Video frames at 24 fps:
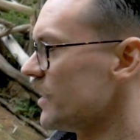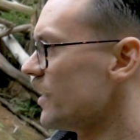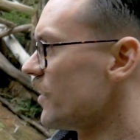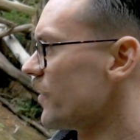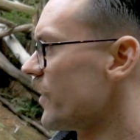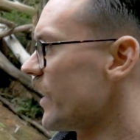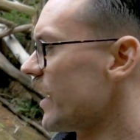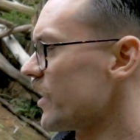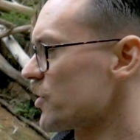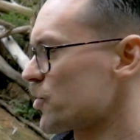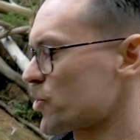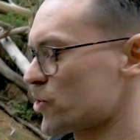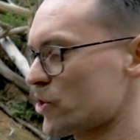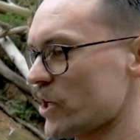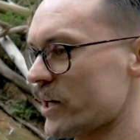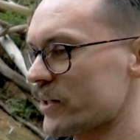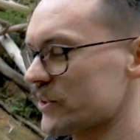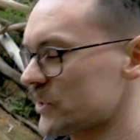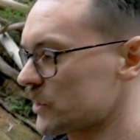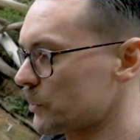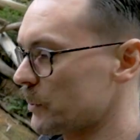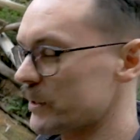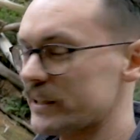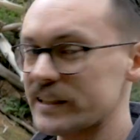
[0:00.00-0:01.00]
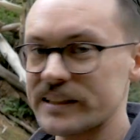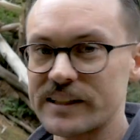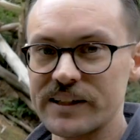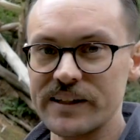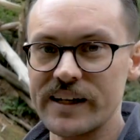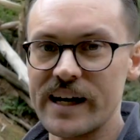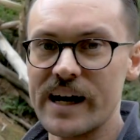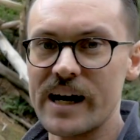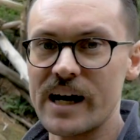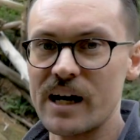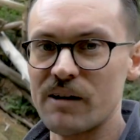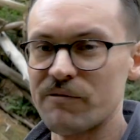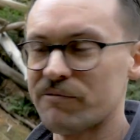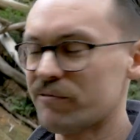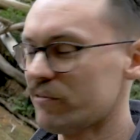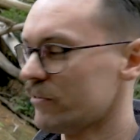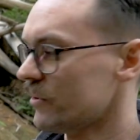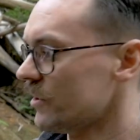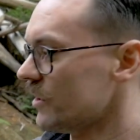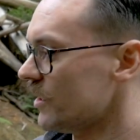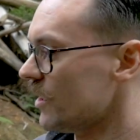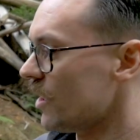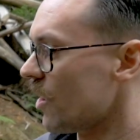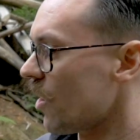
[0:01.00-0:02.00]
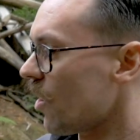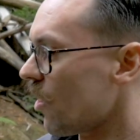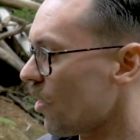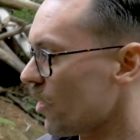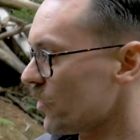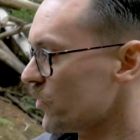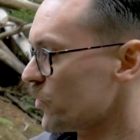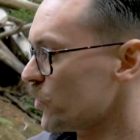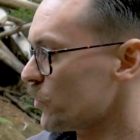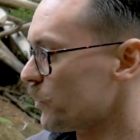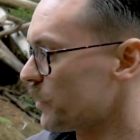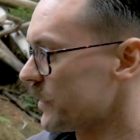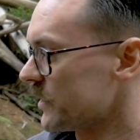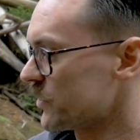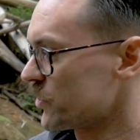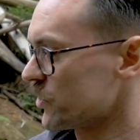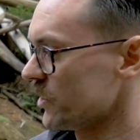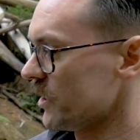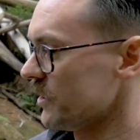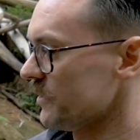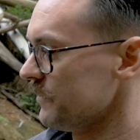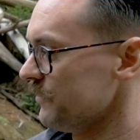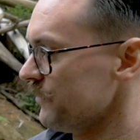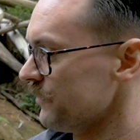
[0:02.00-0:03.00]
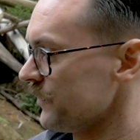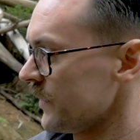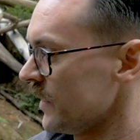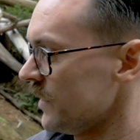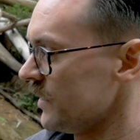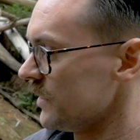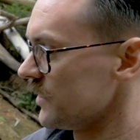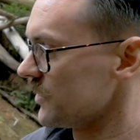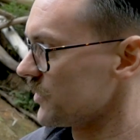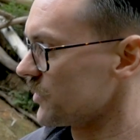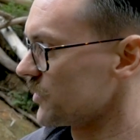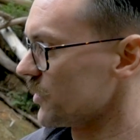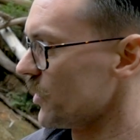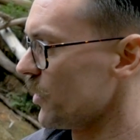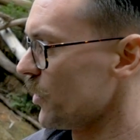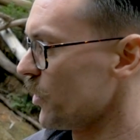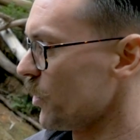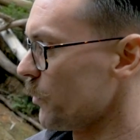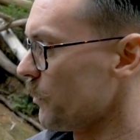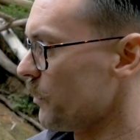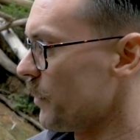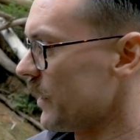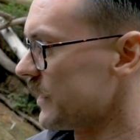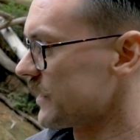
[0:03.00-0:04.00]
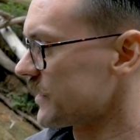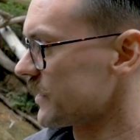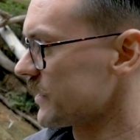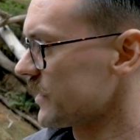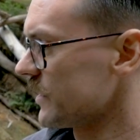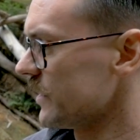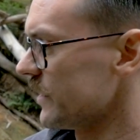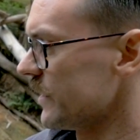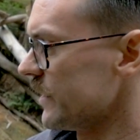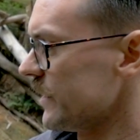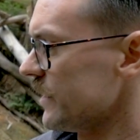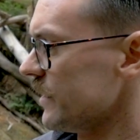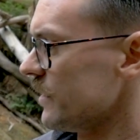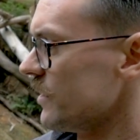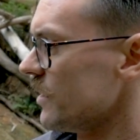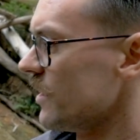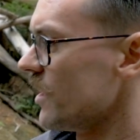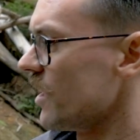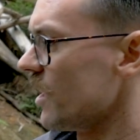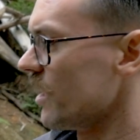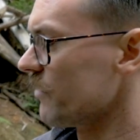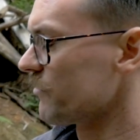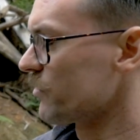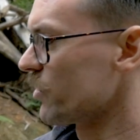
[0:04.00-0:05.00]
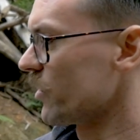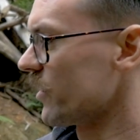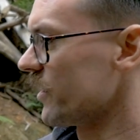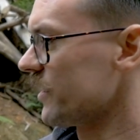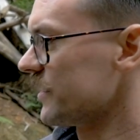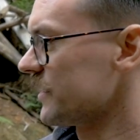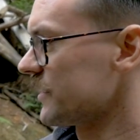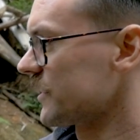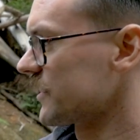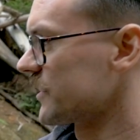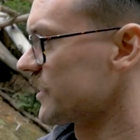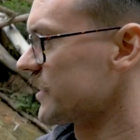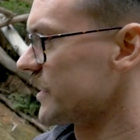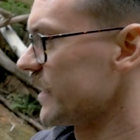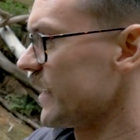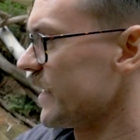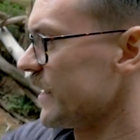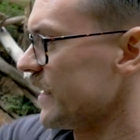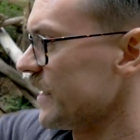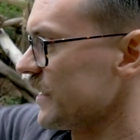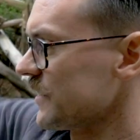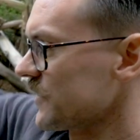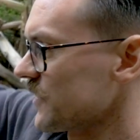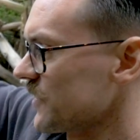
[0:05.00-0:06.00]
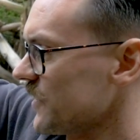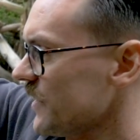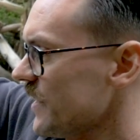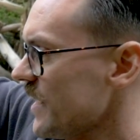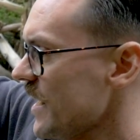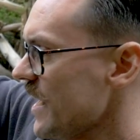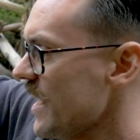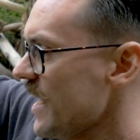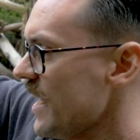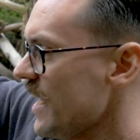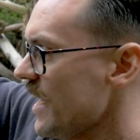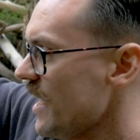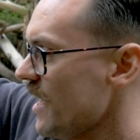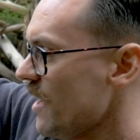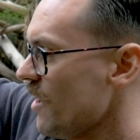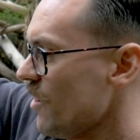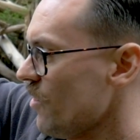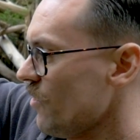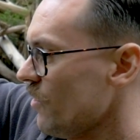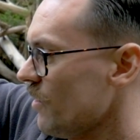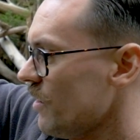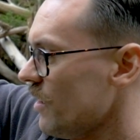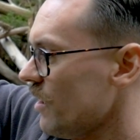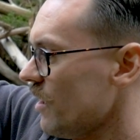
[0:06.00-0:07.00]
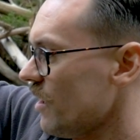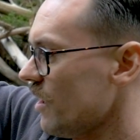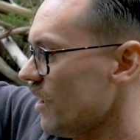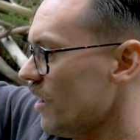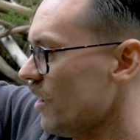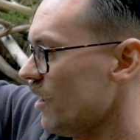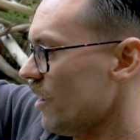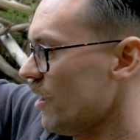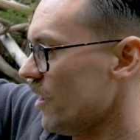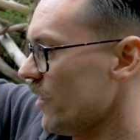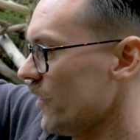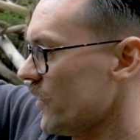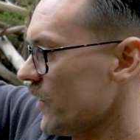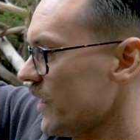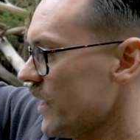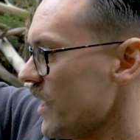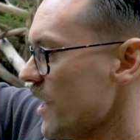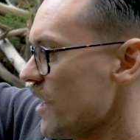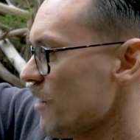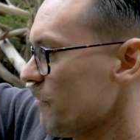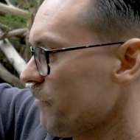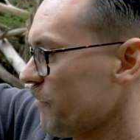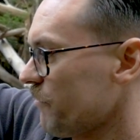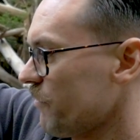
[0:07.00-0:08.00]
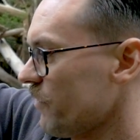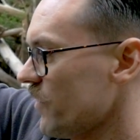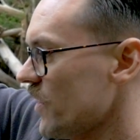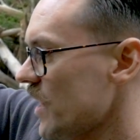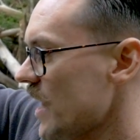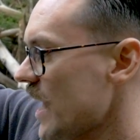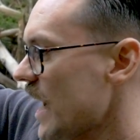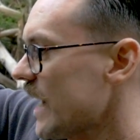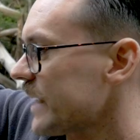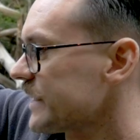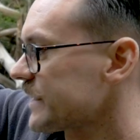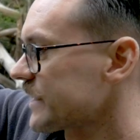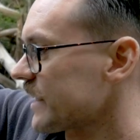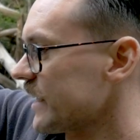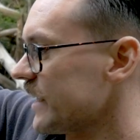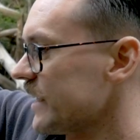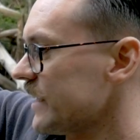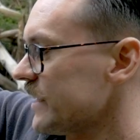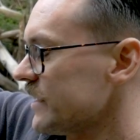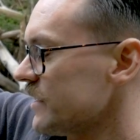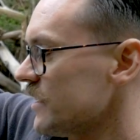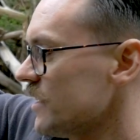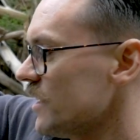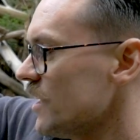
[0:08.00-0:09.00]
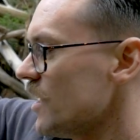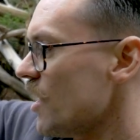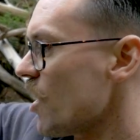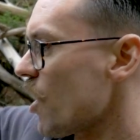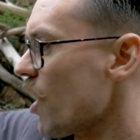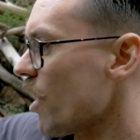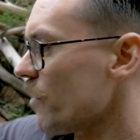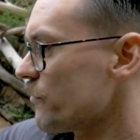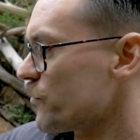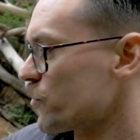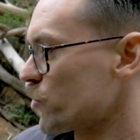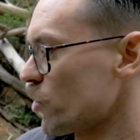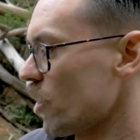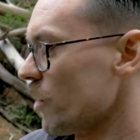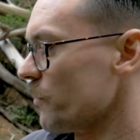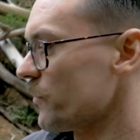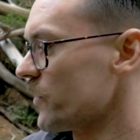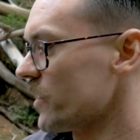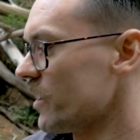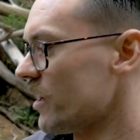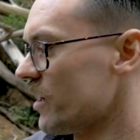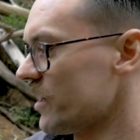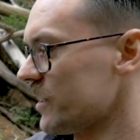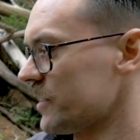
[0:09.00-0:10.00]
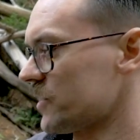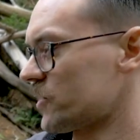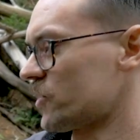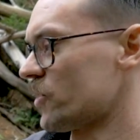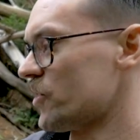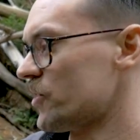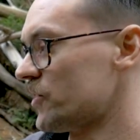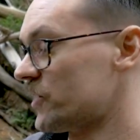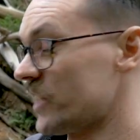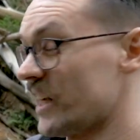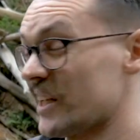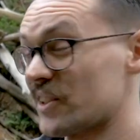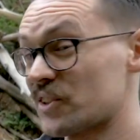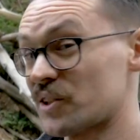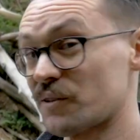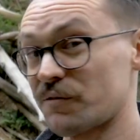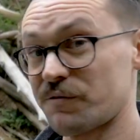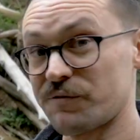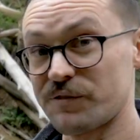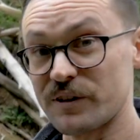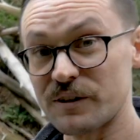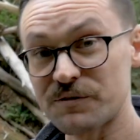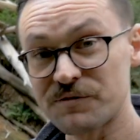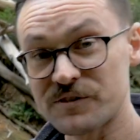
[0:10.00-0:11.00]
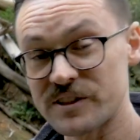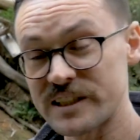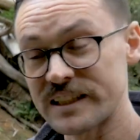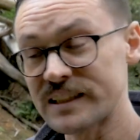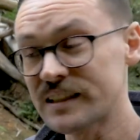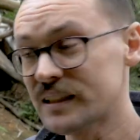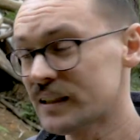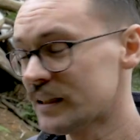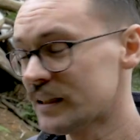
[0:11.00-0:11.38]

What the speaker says: that shutter speed can have on your picture. So basically I've got it settings now on f18. I've dropped the ISO down to 50